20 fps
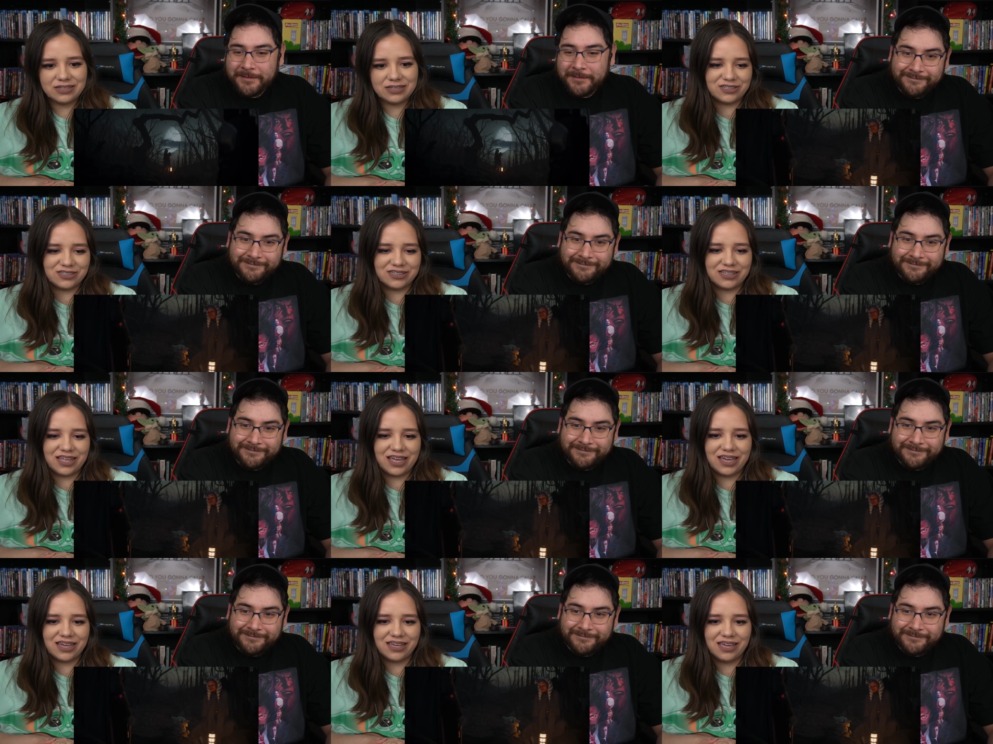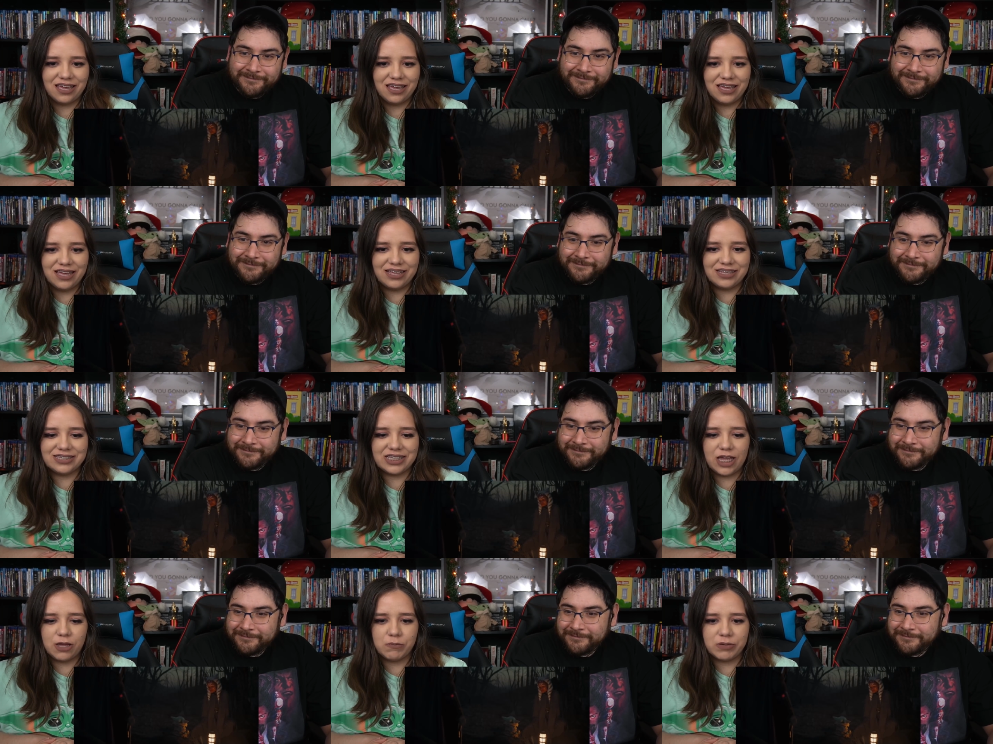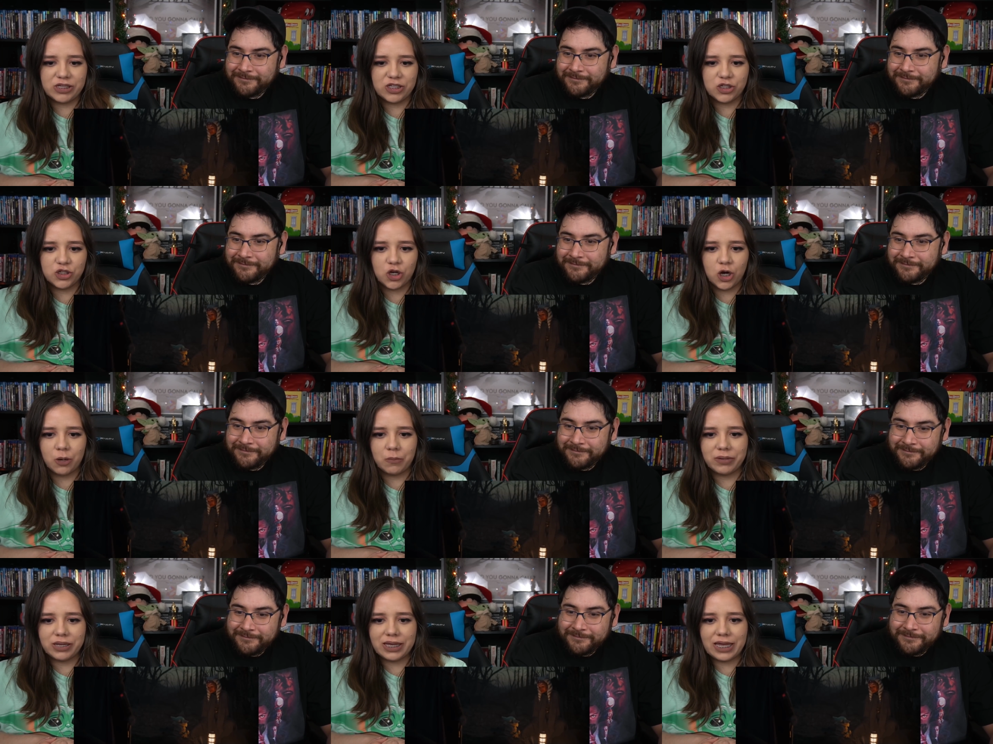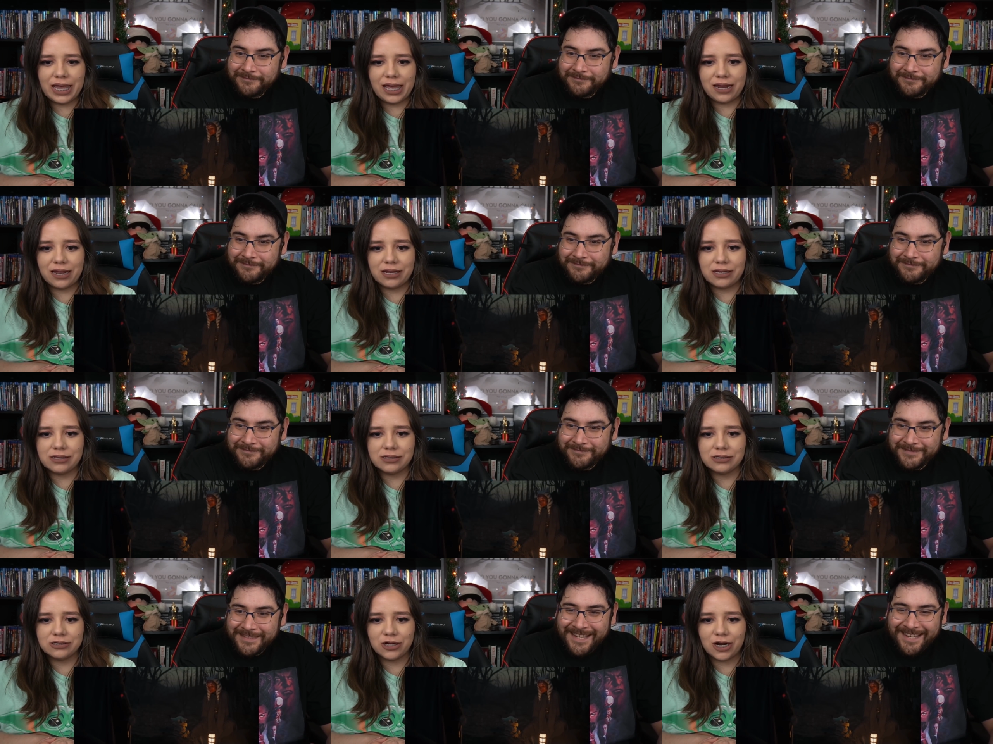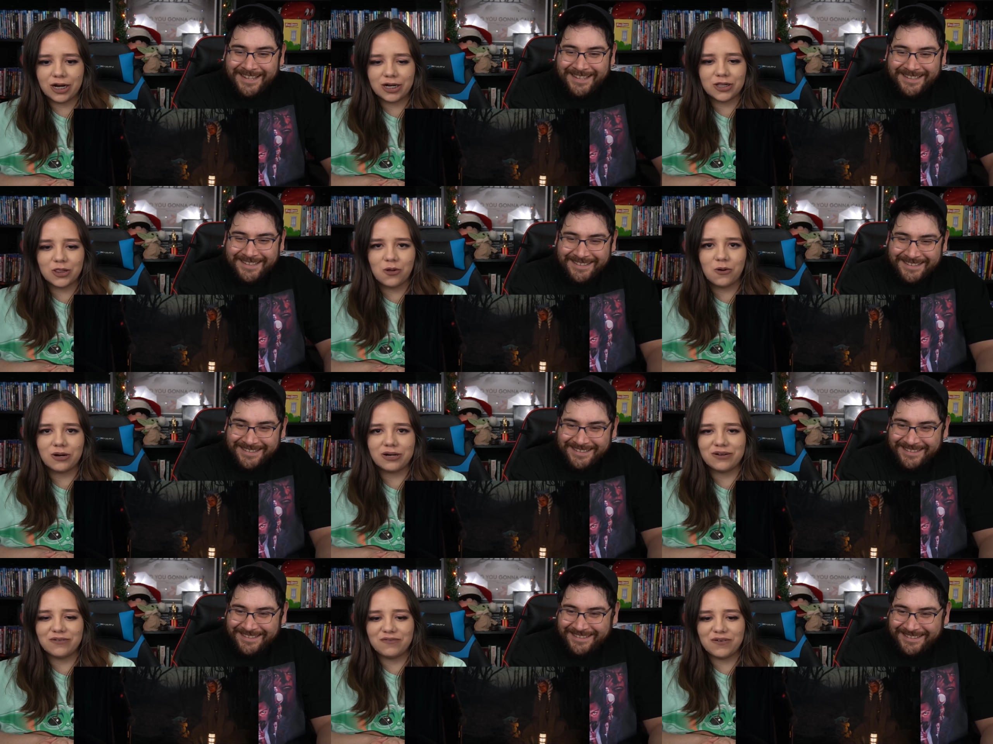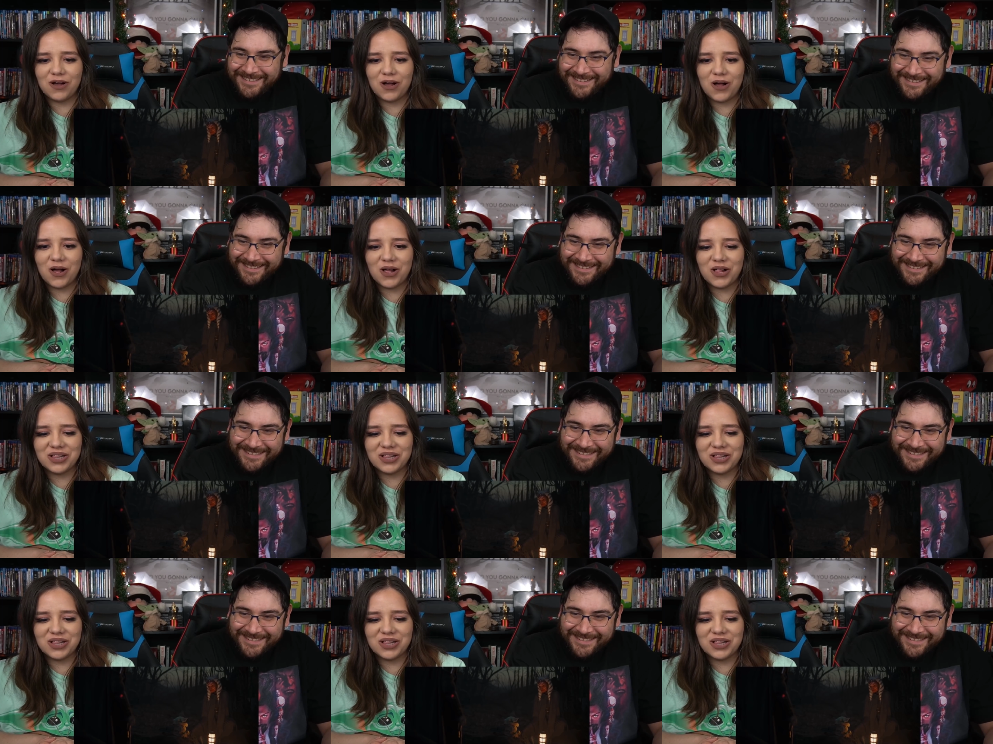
Speaker 1: She's like, his name is Stormageddon, Dark Lord of all.